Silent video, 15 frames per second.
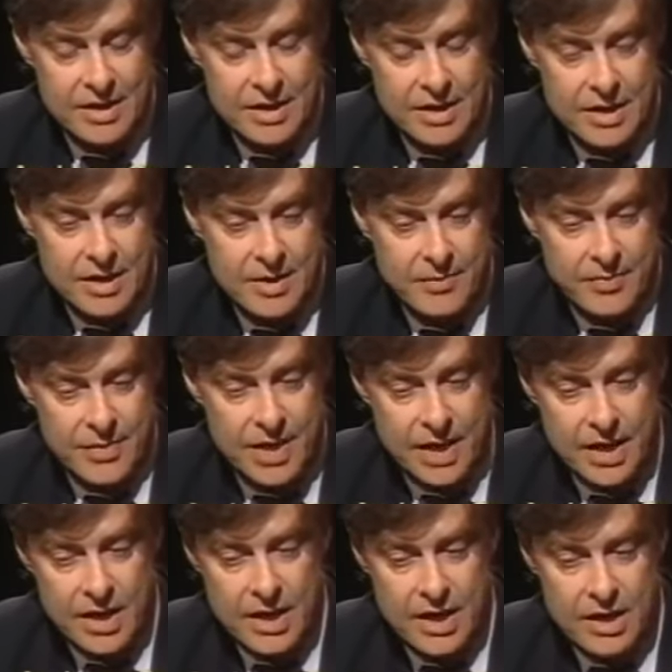Um,
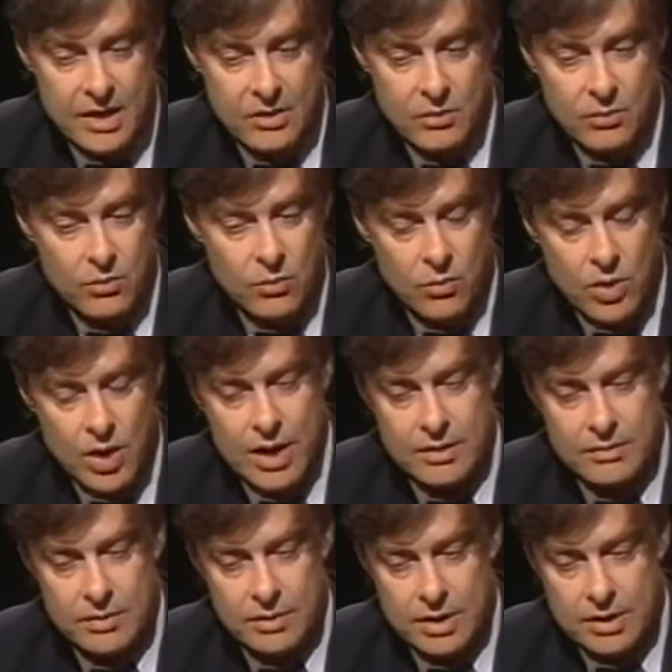he,
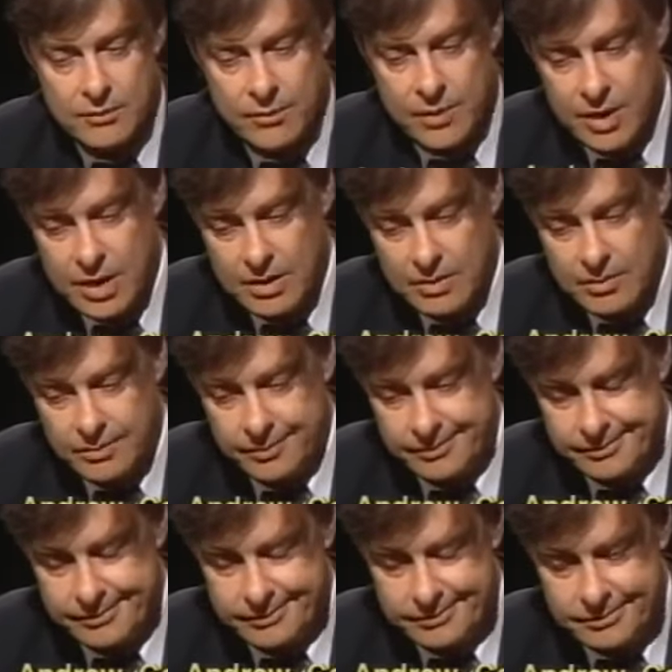right at the very
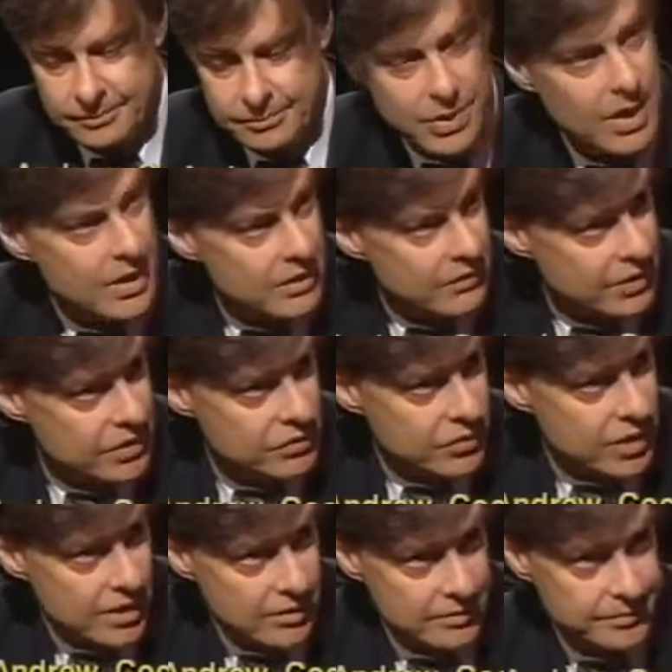birth of
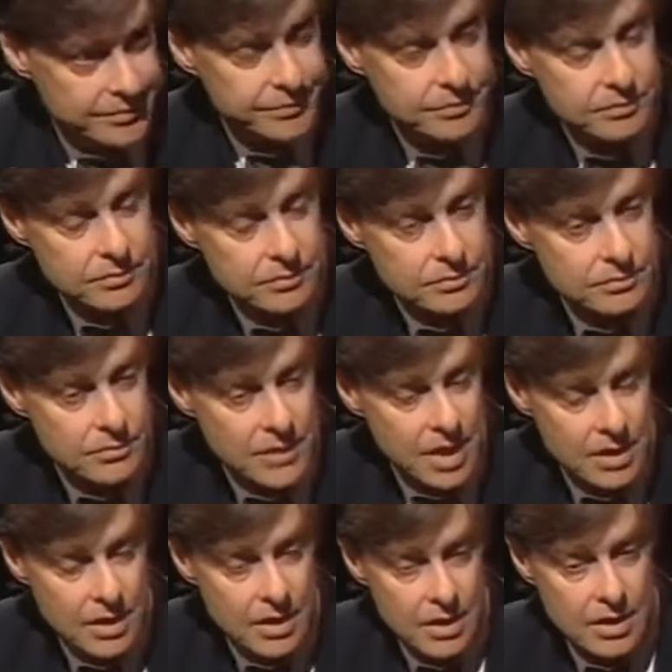Israel,
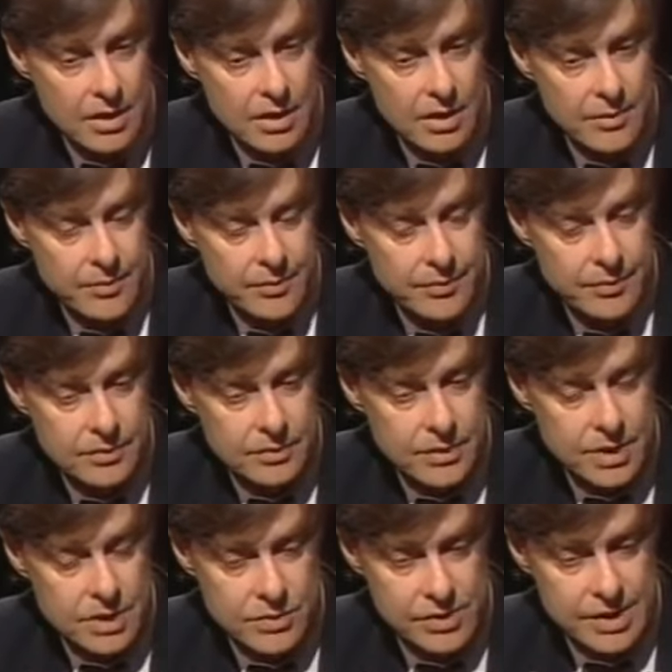um,
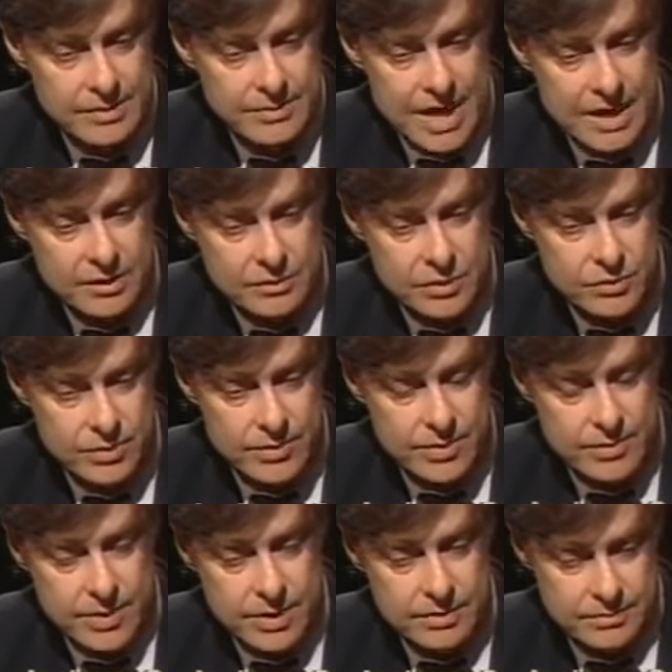his real name is Adolf
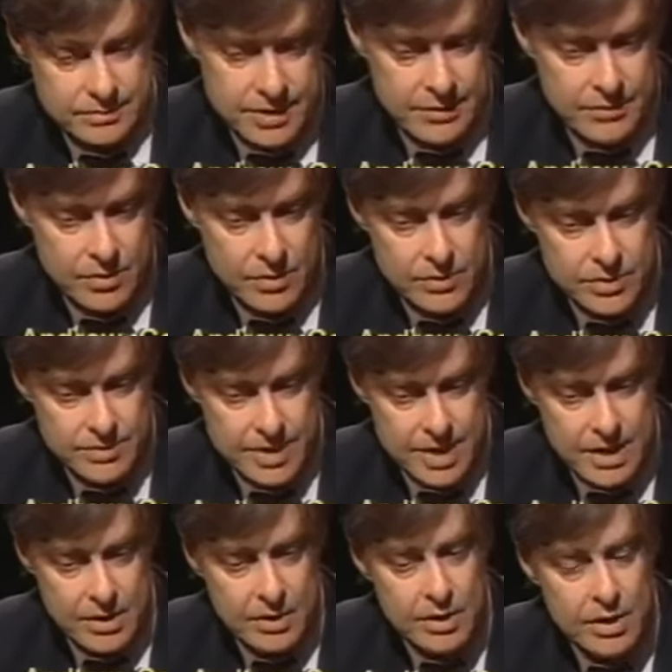Schwimmer, but everyone calls him
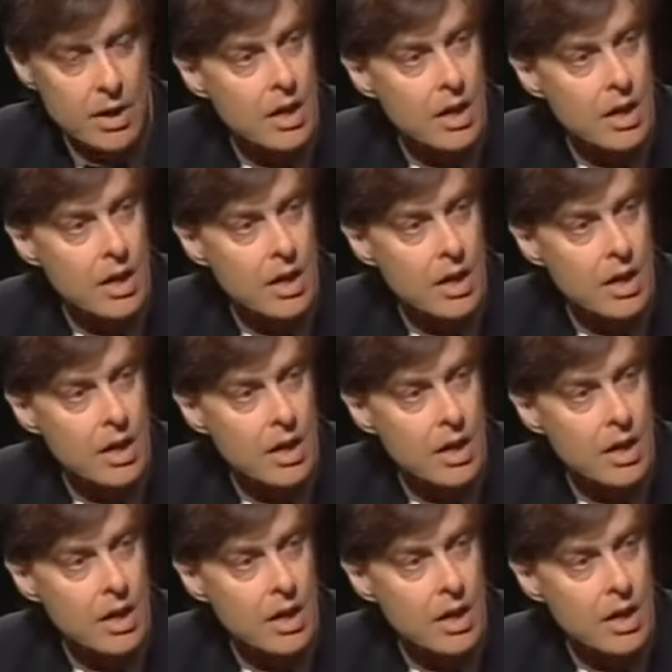Al.